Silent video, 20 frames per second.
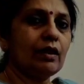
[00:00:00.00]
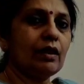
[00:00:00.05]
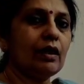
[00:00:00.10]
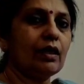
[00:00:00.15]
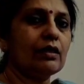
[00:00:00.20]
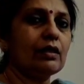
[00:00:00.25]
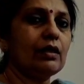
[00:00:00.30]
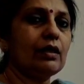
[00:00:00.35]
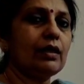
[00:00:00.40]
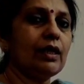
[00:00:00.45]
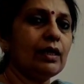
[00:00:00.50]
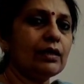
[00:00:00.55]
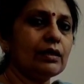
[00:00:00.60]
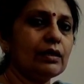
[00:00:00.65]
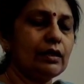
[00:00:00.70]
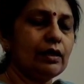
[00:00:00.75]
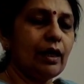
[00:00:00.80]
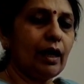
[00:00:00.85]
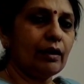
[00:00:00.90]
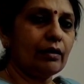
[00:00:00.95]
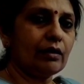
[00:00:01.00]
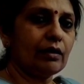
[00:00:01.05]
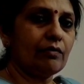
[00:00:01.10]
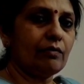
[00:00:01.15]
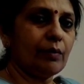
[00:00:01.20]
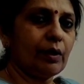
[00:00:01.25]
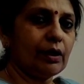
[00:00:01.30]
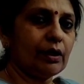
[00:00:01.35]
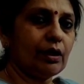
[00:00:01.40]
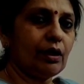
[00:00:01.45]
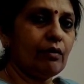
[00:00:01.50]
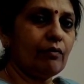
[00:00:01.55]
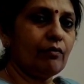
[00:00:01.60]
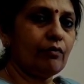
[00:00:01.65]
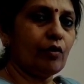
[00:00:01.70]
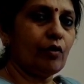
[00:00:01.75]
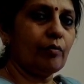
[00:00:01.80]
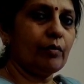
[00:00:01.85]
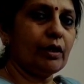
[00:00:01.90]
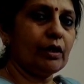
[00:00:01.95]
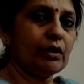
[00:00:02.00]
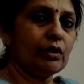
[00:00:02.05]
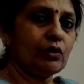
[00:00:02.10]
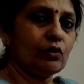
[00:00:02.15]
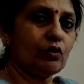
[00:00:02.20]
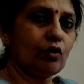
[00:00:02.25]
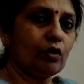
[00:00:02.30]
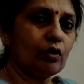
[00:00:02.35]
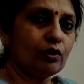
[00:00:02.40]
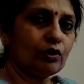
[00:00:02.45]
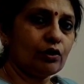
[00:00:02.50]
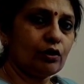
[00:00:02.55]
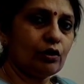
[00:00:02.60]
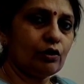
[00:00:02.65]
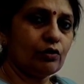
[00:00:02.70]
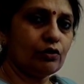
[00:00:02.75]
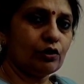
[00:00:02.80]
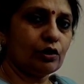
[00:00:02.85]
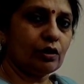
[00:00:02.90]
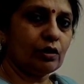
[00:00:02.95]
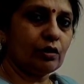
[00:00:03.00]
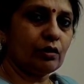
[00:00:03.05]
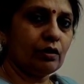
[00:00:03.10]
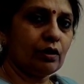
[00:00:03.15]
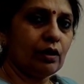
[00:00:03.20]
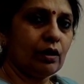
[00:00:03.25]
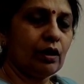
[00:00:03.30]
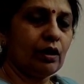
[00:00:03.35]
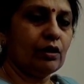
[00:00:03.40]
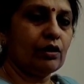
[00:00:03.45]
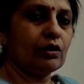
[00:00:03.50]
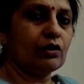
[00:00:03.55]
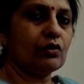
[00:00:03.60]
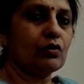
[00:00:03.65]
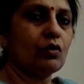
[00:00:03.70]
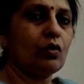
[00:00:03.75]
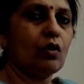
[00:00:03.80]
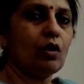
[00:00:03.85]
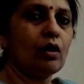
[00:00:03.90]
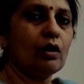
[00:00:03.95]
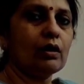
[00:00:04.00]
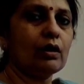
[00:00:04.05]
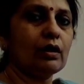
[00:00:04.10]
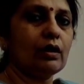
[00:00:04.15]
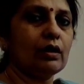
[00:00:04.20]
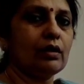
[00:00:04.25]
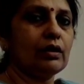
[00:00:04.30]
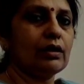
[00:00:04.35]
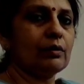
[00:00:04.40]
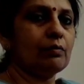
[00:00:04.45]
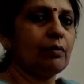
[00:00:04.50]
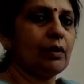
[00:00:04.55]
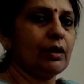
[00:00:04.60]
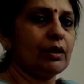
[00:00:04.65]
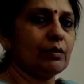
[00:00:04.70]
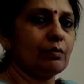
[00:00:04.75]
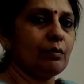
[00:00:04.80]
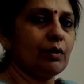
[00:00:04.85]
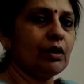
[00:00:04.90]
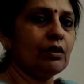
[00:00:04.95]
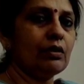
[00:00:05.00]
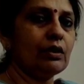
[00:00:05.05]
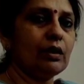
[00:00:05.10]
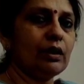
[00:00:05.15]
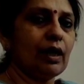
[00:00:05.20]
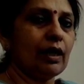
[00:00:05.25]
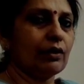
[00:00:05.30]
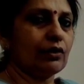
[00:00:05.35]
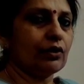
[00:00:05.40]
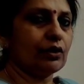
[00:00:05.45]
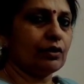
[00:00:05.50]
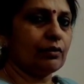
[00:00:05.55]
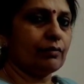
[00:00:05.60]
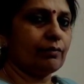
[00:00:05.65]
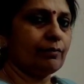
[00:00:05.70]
a less reactive metal from its salt solution, it is called a displacement reaction.